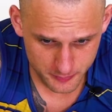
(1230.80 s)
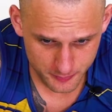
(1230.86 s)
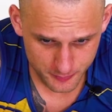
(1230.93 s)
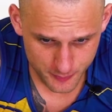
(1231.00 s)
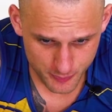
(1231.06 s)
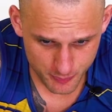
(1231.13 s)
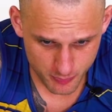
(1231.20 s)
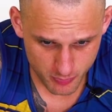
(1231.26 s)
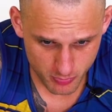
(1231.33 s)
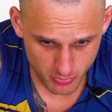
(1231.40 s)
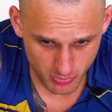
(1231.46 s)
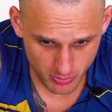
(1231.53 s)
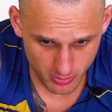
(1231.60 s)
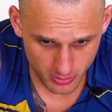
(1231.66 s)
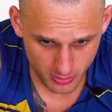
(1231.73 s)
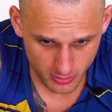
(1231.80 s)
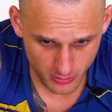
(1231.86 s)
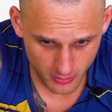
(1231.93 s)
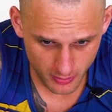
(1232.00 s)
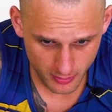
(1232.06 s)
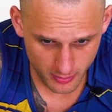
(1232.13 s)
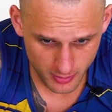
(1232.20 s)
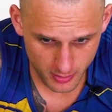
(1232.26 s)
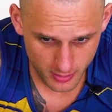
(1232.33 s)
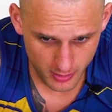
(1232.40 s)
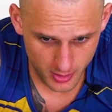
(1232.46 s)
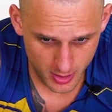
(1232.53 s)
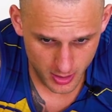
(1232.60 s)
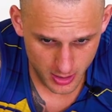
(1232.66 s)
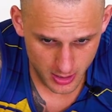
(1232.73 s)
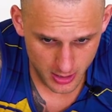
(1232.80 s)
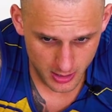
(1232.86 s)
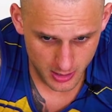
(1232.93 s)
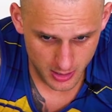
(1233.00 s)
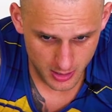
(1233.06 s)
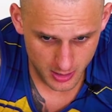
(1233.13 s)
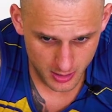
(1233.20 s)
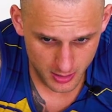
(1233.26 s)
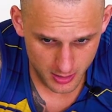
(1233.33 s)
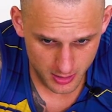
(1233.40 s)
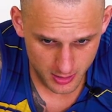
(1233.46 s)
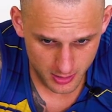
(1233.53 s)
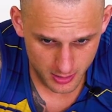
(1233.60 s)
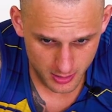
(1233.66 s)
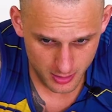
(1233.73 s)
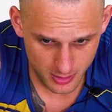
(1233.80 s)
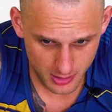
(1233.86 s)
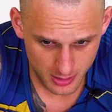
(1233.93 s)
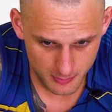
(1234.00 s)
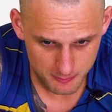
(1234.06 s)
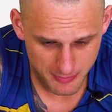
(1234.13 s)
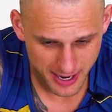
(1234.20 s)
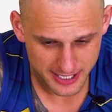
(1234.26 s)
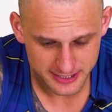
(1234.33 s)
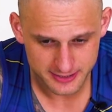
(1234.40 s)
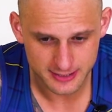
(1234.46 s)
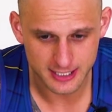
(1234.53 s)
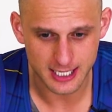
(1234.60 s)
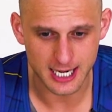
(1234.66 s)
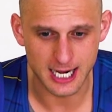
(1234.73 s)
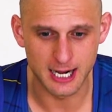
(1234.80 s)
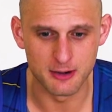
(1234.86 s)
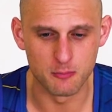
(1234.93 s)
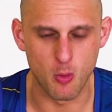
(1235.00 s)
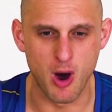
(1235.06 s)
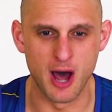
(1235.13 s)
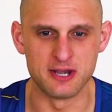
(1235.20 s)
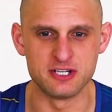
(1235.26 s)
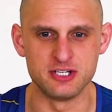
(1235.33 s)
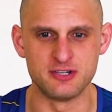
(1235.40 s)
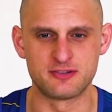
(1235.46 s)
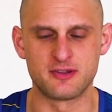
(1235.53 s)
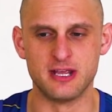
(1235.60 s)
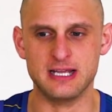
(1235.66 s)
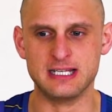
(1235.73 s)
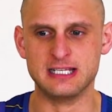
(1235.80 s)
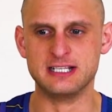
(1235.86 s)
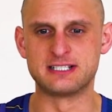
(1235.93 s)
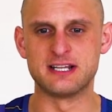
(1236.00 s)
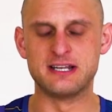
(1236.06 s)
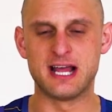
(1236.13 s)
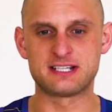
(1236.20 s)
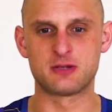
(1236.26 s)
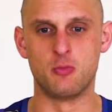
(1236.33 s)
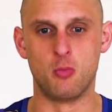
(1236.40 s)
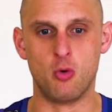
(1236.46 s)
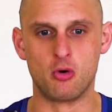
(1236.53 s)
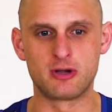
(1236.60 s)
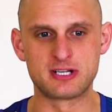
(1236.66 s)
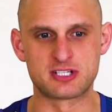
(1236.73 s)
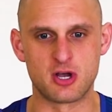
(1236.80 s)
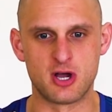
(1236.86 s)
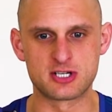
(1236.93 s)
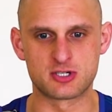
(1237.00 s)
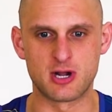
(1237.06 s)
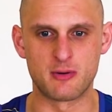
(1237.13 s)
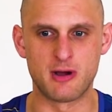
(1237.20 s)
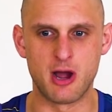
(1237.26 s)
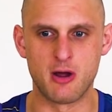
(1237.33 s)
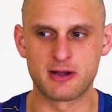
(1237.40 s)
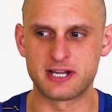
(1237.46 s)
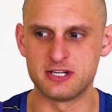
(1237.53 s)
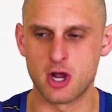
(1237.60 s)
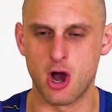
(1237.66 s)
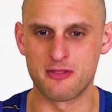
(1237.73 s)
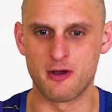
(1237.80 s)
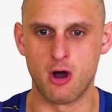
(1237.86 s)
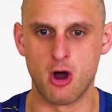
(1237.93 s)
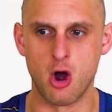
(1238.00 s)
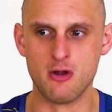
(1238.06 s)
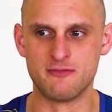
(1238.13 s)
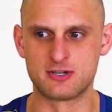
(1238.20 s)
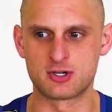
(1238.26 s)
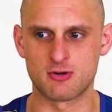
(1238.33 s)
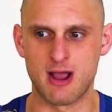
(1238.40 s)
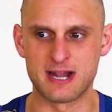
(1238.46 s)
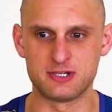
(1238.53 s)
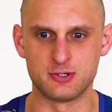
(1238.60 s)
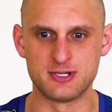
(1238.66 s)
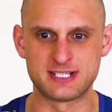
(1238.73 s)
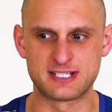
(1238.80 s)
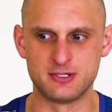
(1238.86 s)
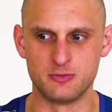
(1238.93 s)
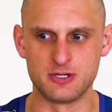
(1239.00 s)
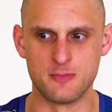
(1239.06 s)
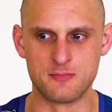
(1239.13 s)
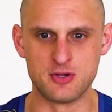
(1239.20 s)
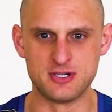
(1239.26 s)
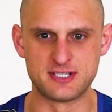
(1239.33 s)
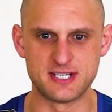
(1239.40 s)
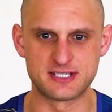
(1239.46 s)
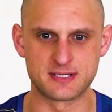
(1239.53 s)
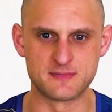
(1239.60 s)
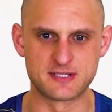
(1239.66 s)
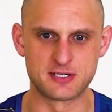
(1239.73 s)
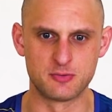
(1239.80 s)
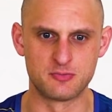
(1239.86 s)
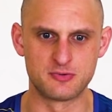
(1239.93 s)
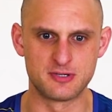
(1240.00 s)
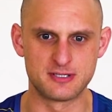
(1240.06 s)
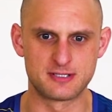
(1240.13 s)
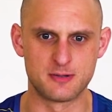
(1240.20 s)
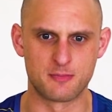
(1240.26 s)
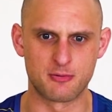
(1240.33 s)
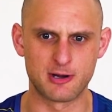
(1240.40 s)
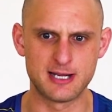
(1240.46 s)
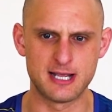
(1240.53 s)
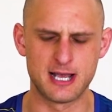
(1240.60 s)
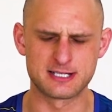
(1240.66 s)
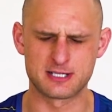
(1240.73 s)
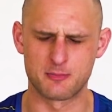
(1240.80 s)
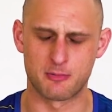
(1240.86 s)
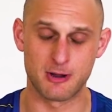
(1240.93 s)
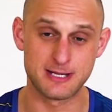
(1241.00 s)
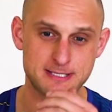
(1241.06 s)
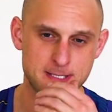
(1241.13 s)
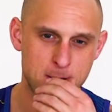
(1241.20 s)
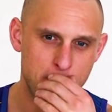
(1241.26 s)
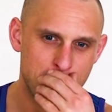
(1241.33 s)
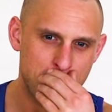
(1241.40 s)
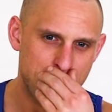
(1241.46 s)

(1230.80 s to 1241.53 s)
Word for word: What's your advice? Uh, mate, uh, one, you, listen, that's a warning sign straight away. I reckon you're either overtrained or you're still, your immune system's still depressed, uh, suppressed.